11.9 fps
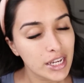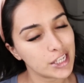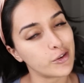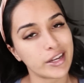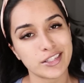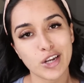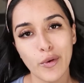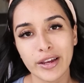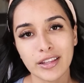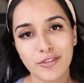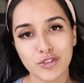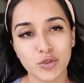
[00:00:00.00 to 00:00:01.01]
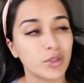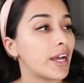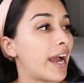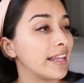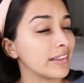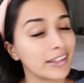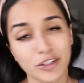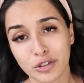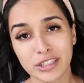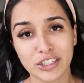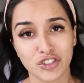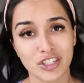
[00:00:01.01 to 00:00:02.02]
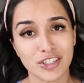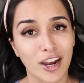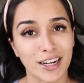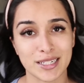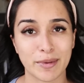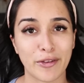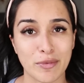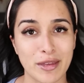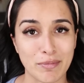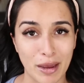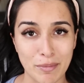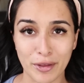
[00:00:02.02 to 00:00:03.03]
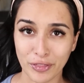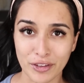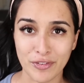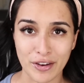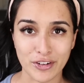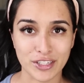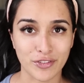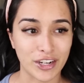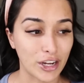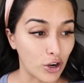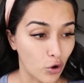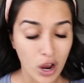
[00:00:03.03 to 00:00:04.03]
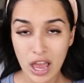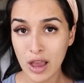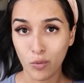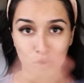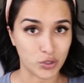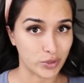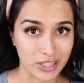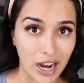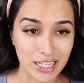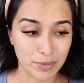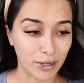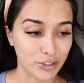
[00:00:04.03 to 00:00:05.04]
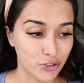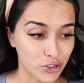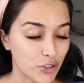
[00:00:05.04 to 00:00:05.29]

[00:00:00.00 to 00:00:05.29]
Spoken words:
You guys know I love Tula. I literally just talked about them in my monthly favorites video, which was not sponsored.